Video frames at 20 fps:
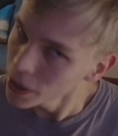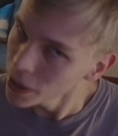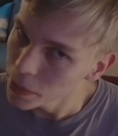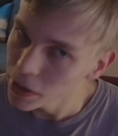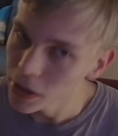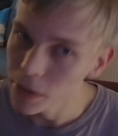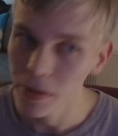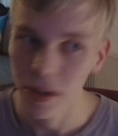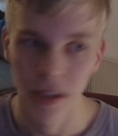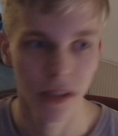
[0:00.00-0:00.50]
pay
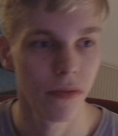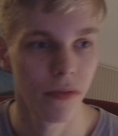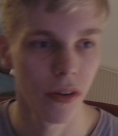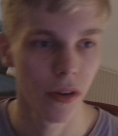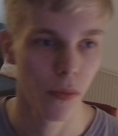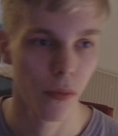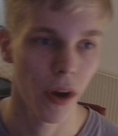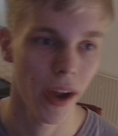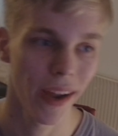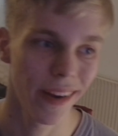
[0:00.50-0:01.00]
a little bit extra for
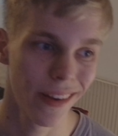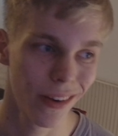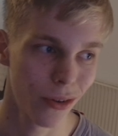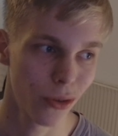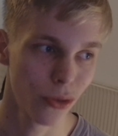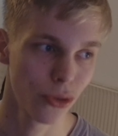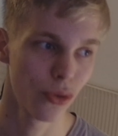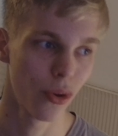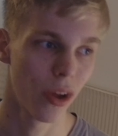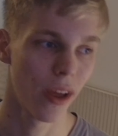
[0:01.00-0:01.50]
the white, and
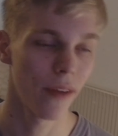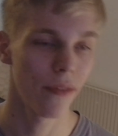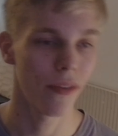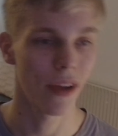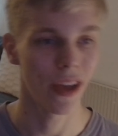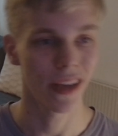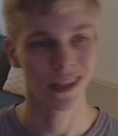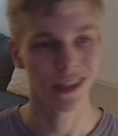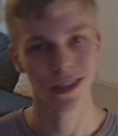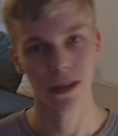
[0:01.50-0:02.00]
also have
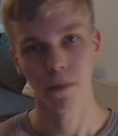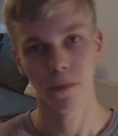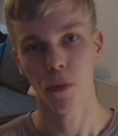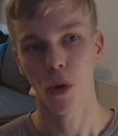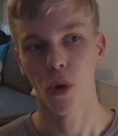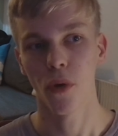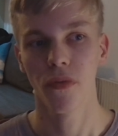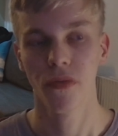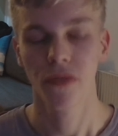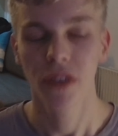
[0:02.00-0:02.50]
actually some
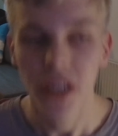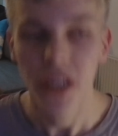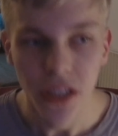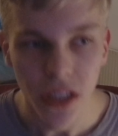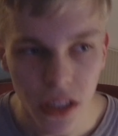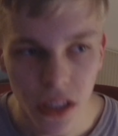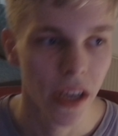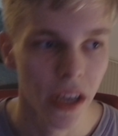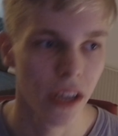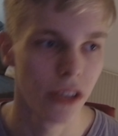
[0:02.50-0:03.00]
more
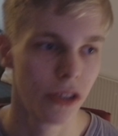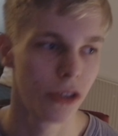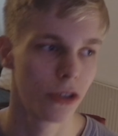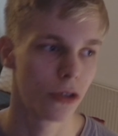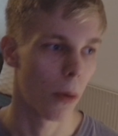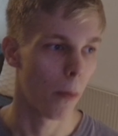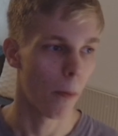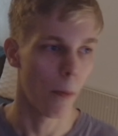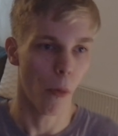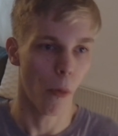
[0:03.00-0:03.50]
features,
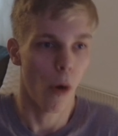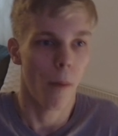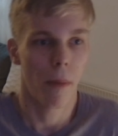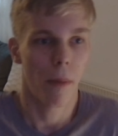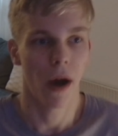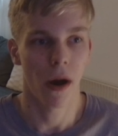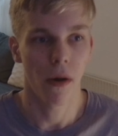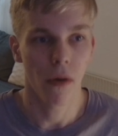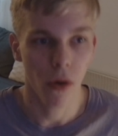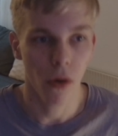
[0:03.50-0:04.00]
just more
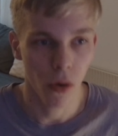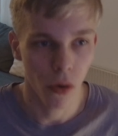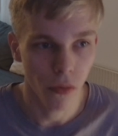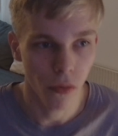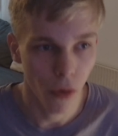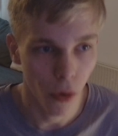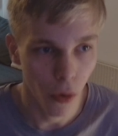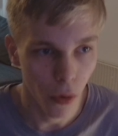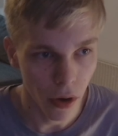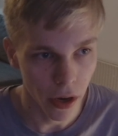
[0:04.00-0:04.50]
power
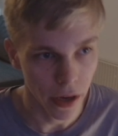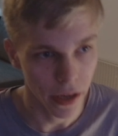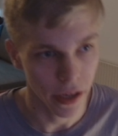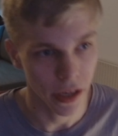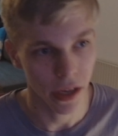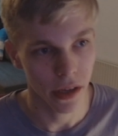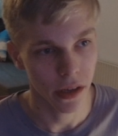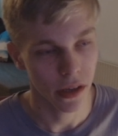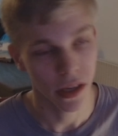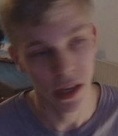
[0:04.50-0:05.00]
overall. And
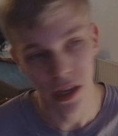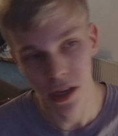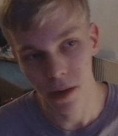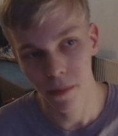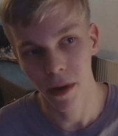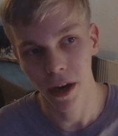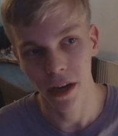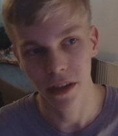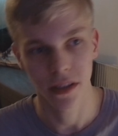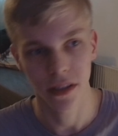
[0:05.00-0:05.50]

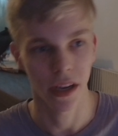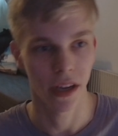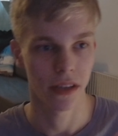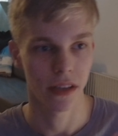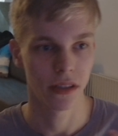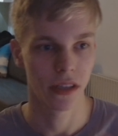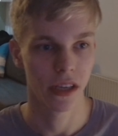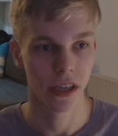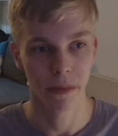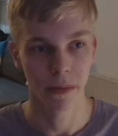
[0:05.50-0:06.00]

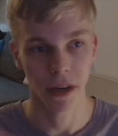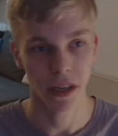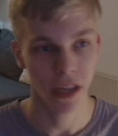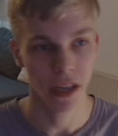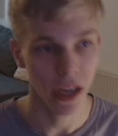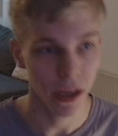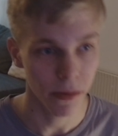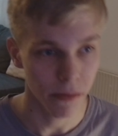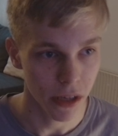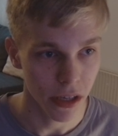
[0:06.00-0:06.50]
Gigabyte
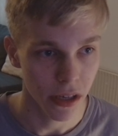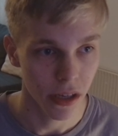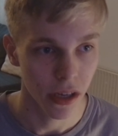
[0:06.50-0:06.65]
Gaming